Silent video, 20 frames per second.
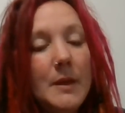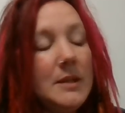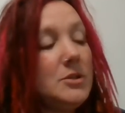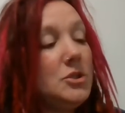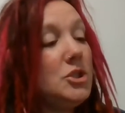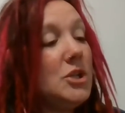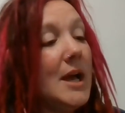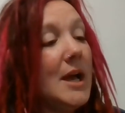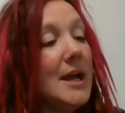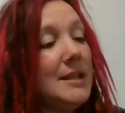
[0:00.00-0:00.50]

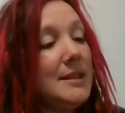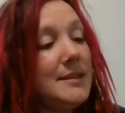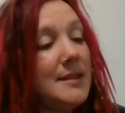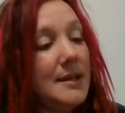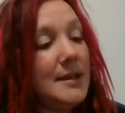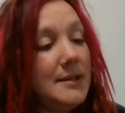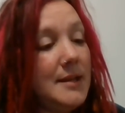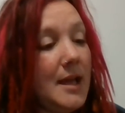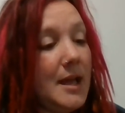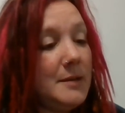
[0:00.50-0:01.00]

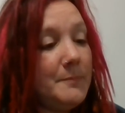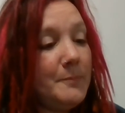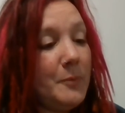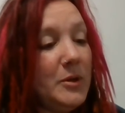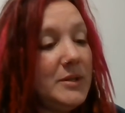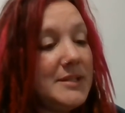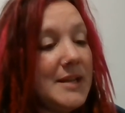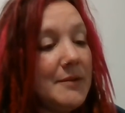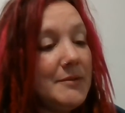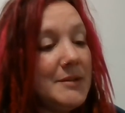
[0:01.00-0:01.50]
Jonathan had
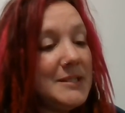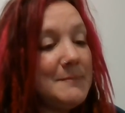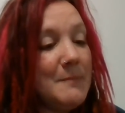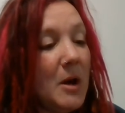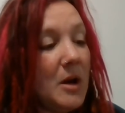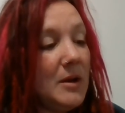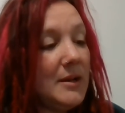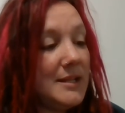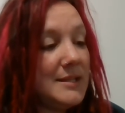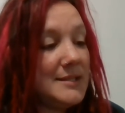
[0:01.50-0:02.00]
put down his
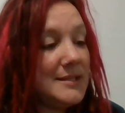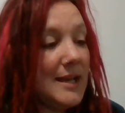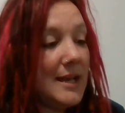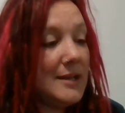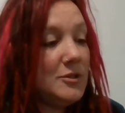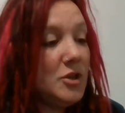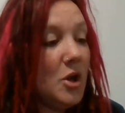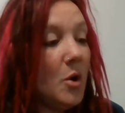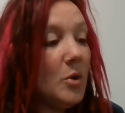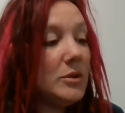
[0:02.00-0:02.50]
mug and
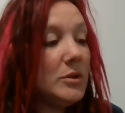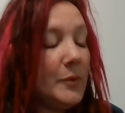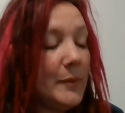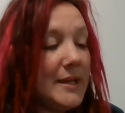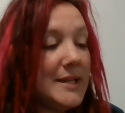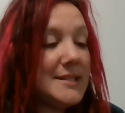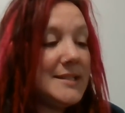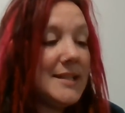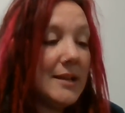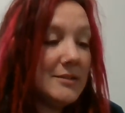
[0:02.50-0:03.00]
said, "No,
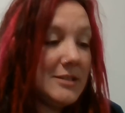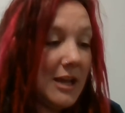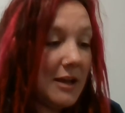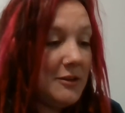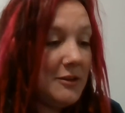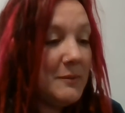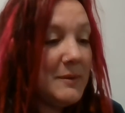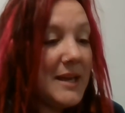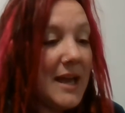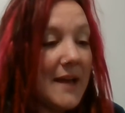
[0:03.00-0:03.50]
Lewis, I'll tell
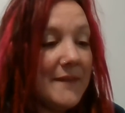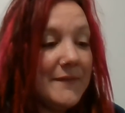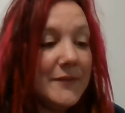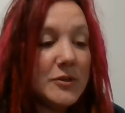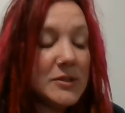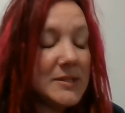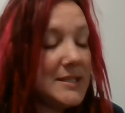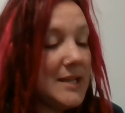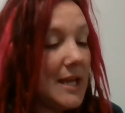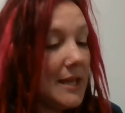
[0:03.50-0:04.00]
you again,
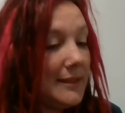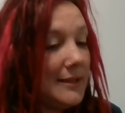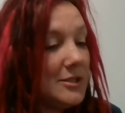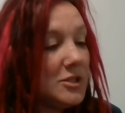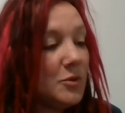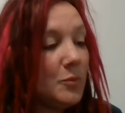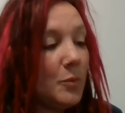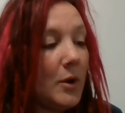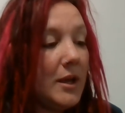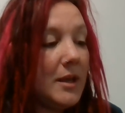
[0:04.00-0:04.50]
there's nothing
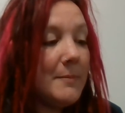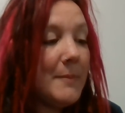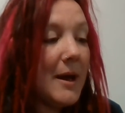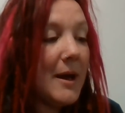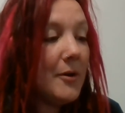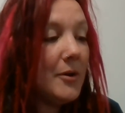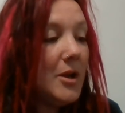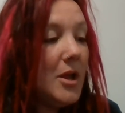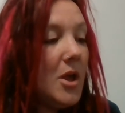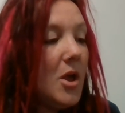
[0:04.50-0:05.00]
to worry
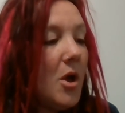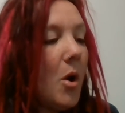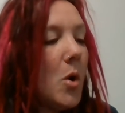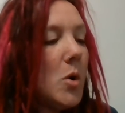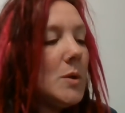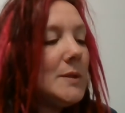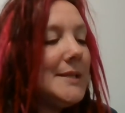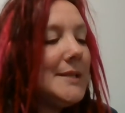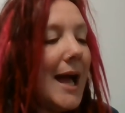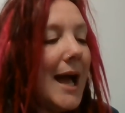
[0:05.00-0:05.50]
about.
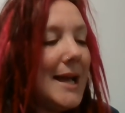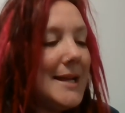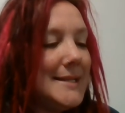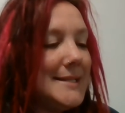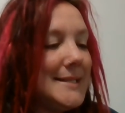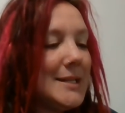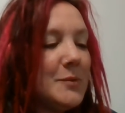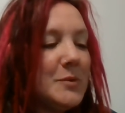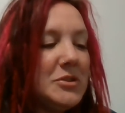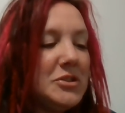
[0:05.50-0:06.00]
Old
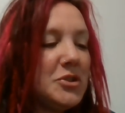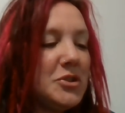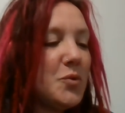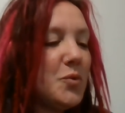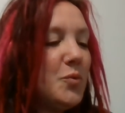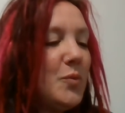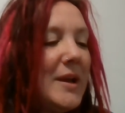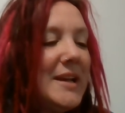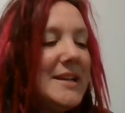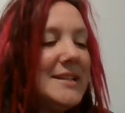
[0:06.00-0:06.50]
Isaac was
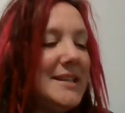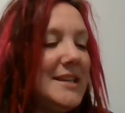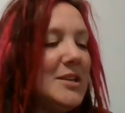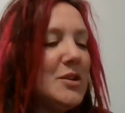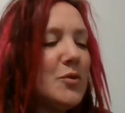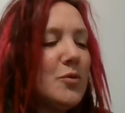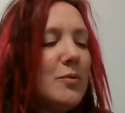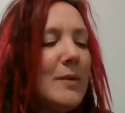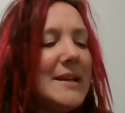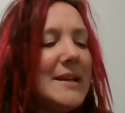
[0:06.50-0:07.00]

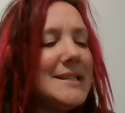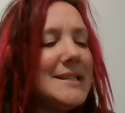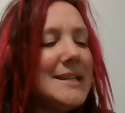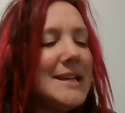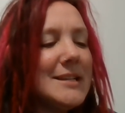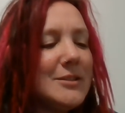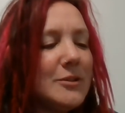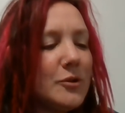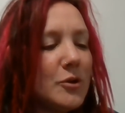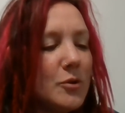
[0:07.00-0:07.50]
crazy
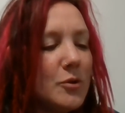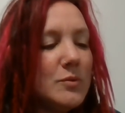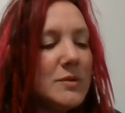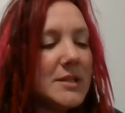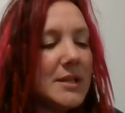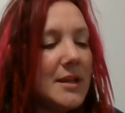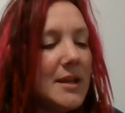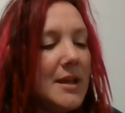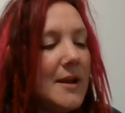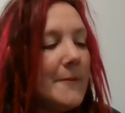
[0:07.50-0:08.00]
as a
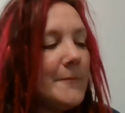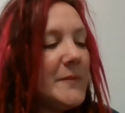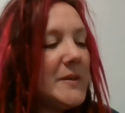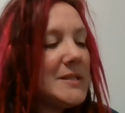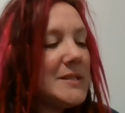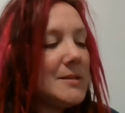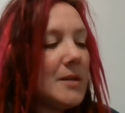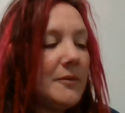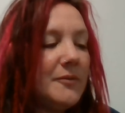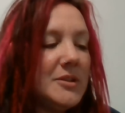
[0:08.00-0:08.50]
coot.
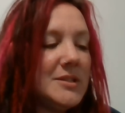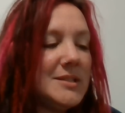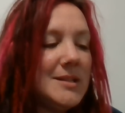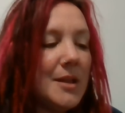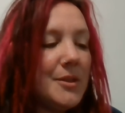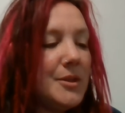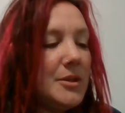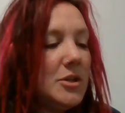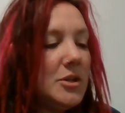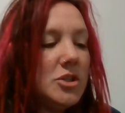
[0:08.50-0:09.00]
This stuff has
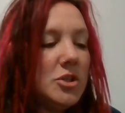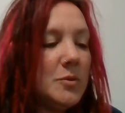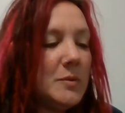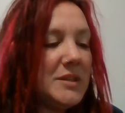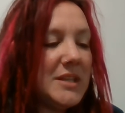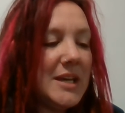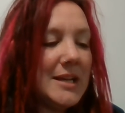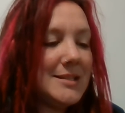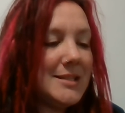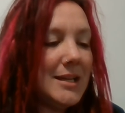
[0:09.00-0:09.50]
nothing to do
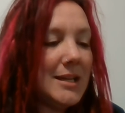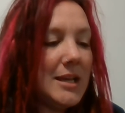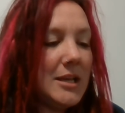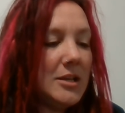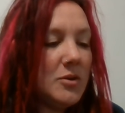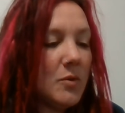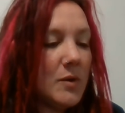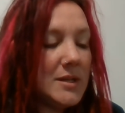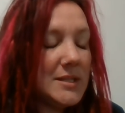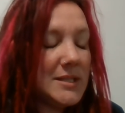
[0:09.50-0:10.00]
with that
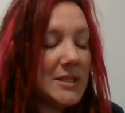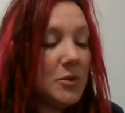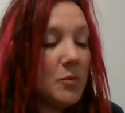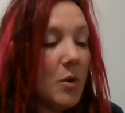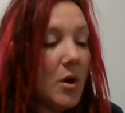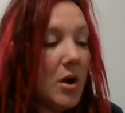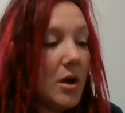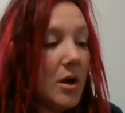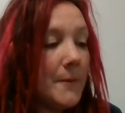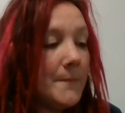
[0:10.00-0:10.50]
ticking noise in the
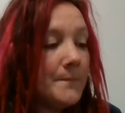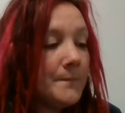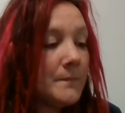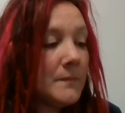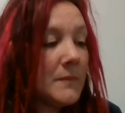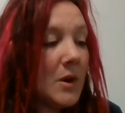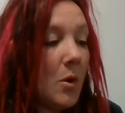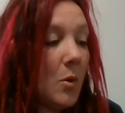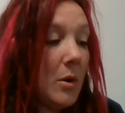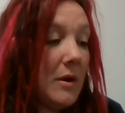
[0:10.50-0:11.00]
wall.
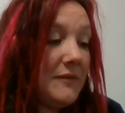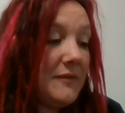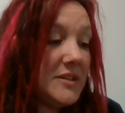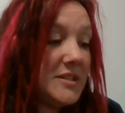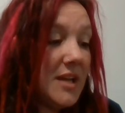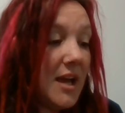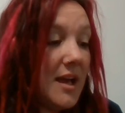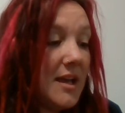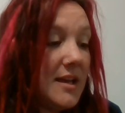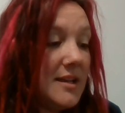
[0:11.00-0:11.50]
Or if it
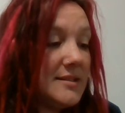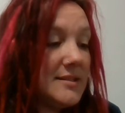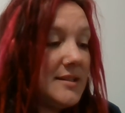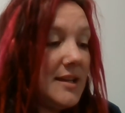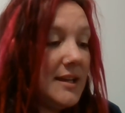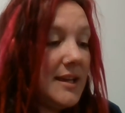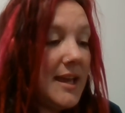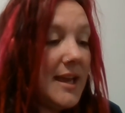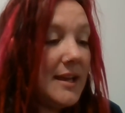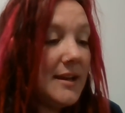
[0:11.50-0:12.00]
does,
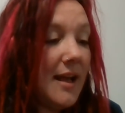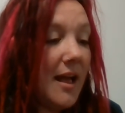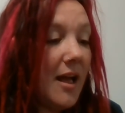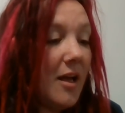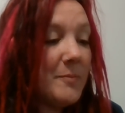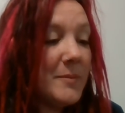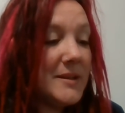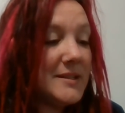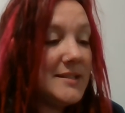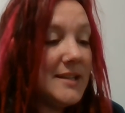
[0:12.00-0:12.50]
it can't
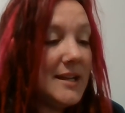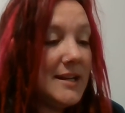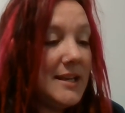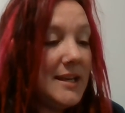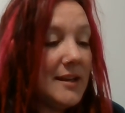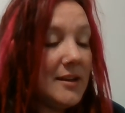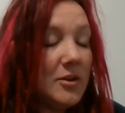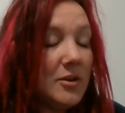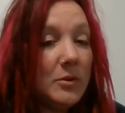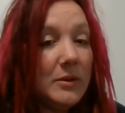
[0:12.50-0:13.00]
help us
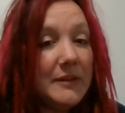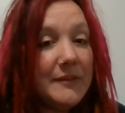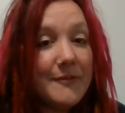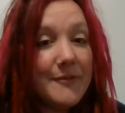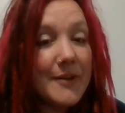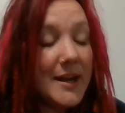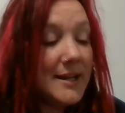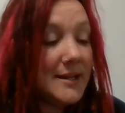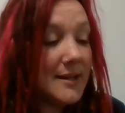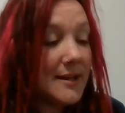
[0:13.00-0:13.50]
any. It can only
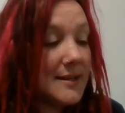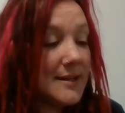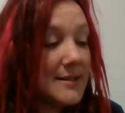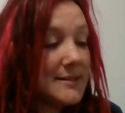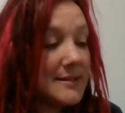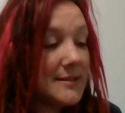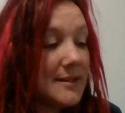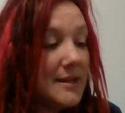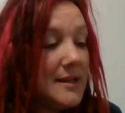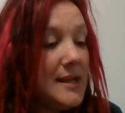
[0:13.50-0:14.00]
frighten
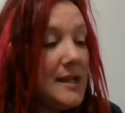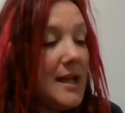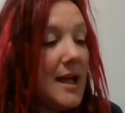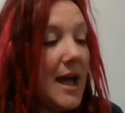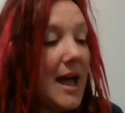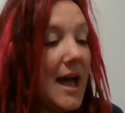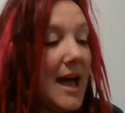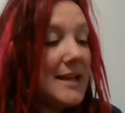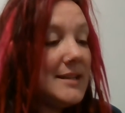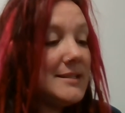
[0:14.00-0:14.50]
us.
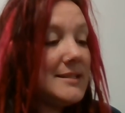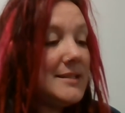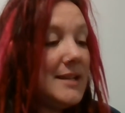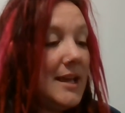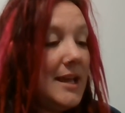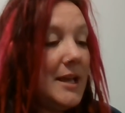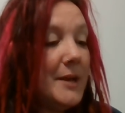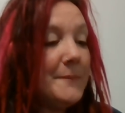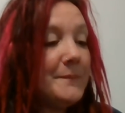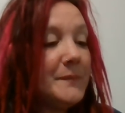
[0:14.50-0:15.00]
I'd
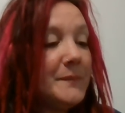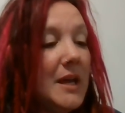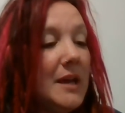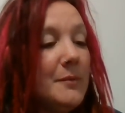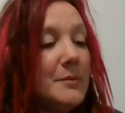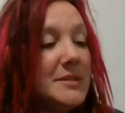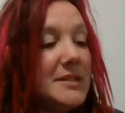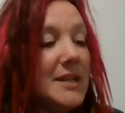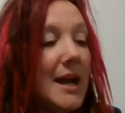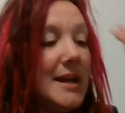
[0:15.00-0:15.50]
say
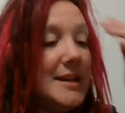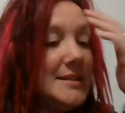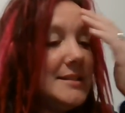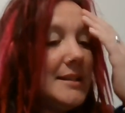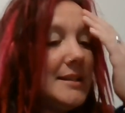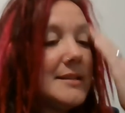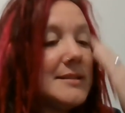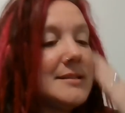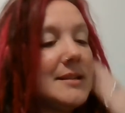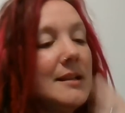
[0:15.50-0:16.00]

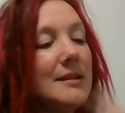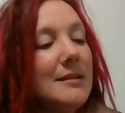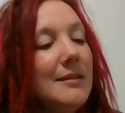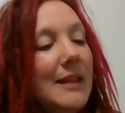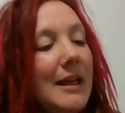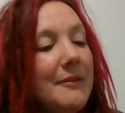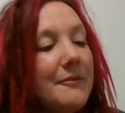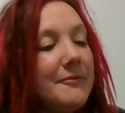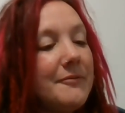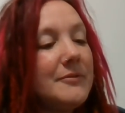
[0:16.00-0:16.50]

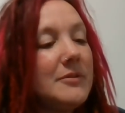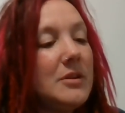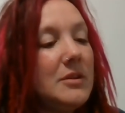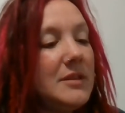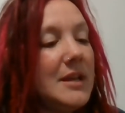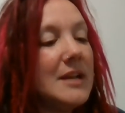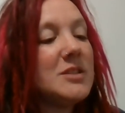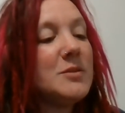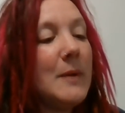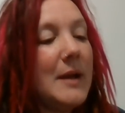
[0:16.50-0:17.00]

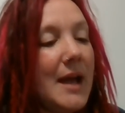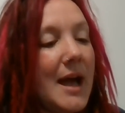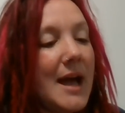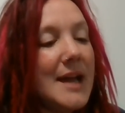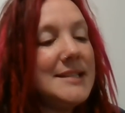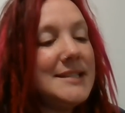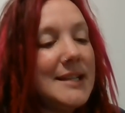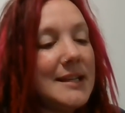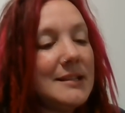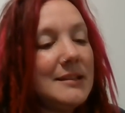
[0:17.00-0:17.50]
that's why
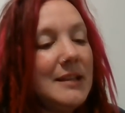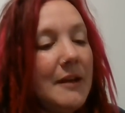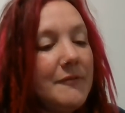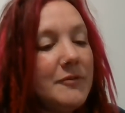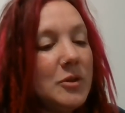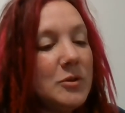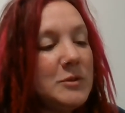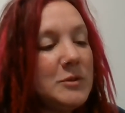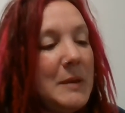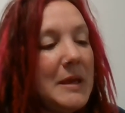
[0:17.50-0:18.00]
Isaac
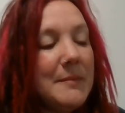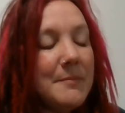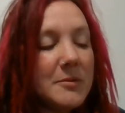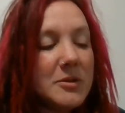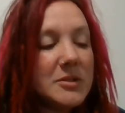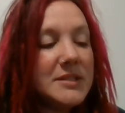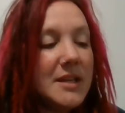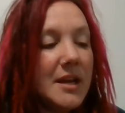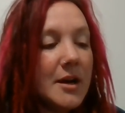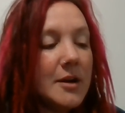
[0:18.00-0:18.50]
left those
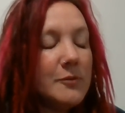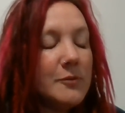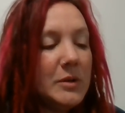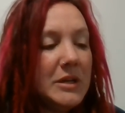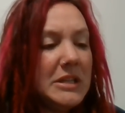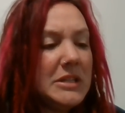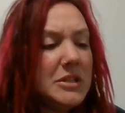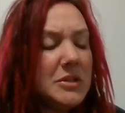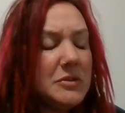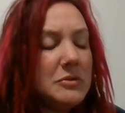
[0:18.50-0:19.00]
papers there.
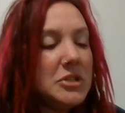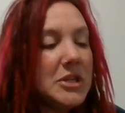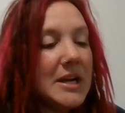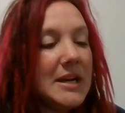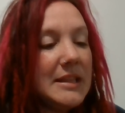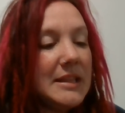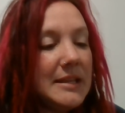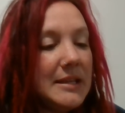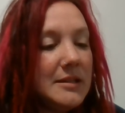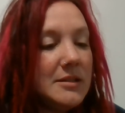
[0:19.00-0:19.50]
Wouldn't you,
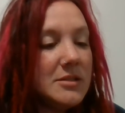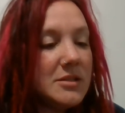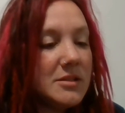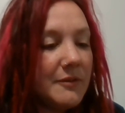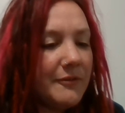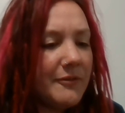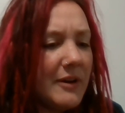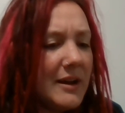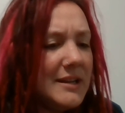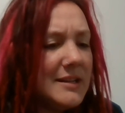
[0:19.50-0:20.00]
Jonathan?
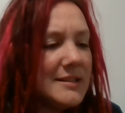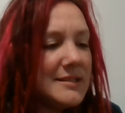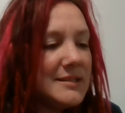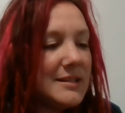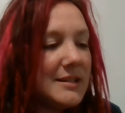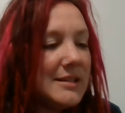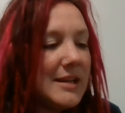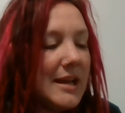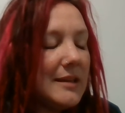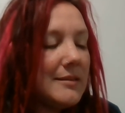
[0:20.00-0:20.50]
To frighten us
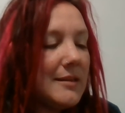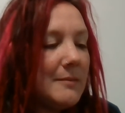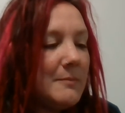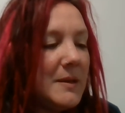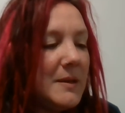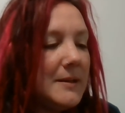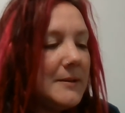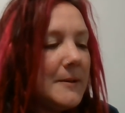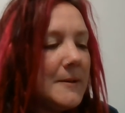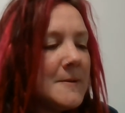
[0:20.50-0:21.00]
to death, I
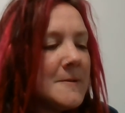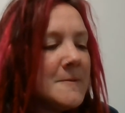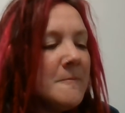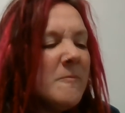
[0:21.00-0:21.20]
mean?"